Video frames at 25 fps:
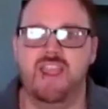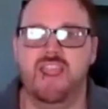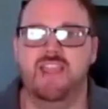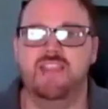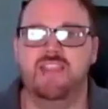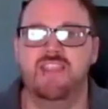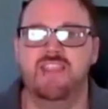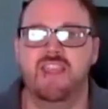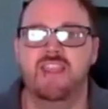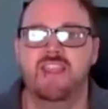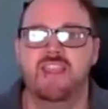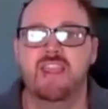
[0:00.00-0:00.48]
And
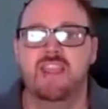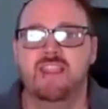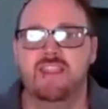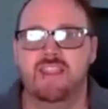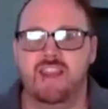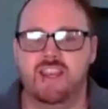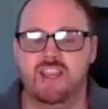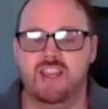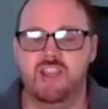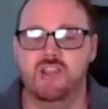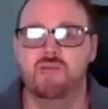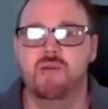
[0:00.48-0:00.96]

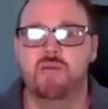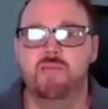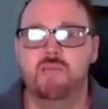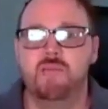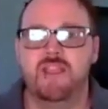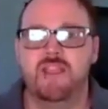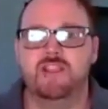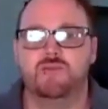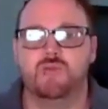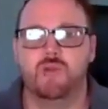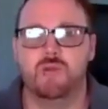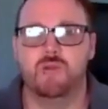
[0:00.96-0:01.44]
that human
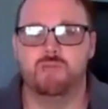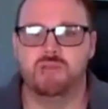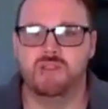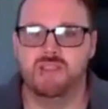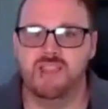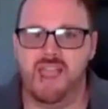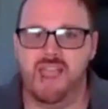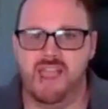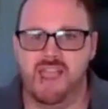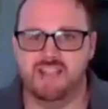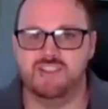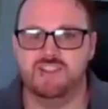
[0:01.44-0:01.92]
beings were
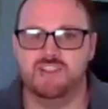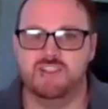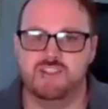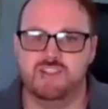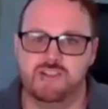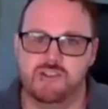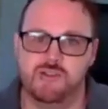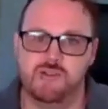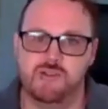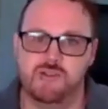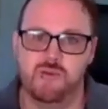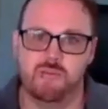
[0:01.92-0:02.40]

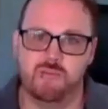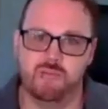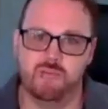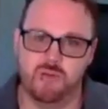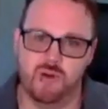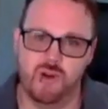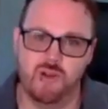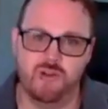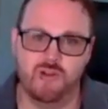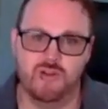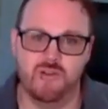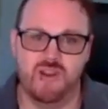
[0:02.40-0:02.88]
blessed to
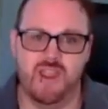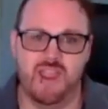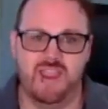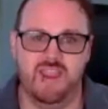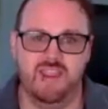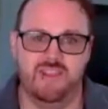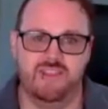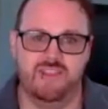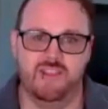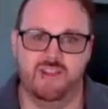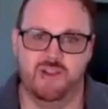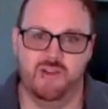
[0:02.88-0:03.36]
procreate
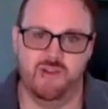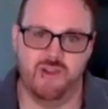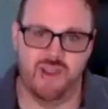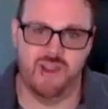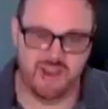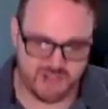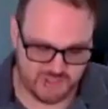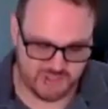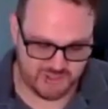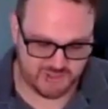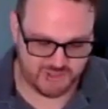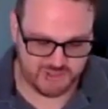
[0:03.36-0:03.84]
in the
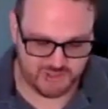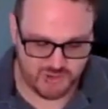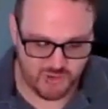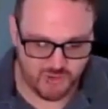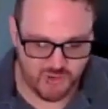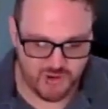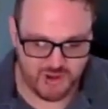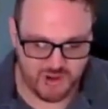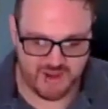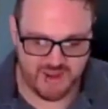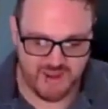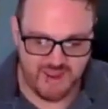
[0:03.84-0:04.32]
creation
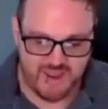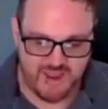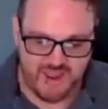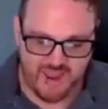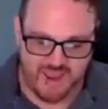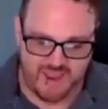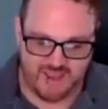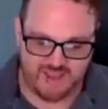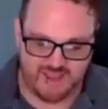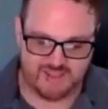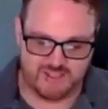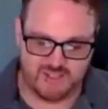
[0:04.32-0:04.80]
story.
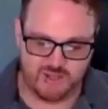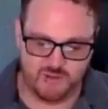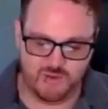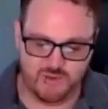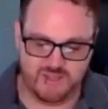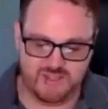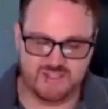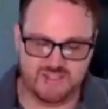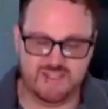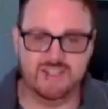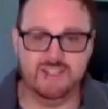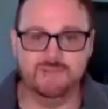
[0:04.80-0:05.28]
And so we
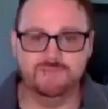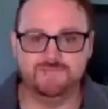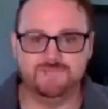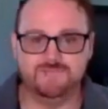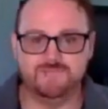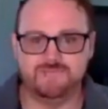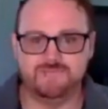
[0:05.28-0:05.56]
see